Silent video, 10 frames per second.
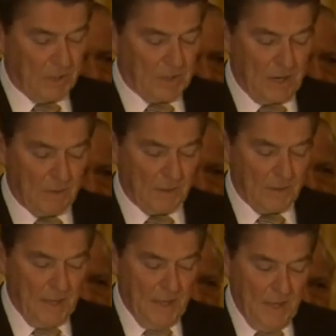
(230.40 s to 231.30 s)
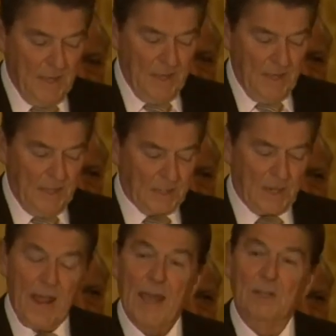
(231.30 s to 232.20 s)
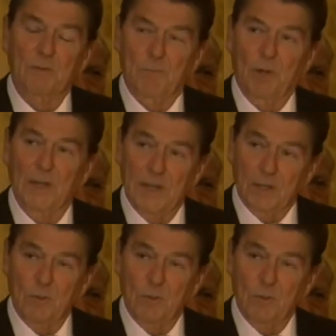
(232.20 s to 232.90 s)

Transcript: and terror, it's an act of political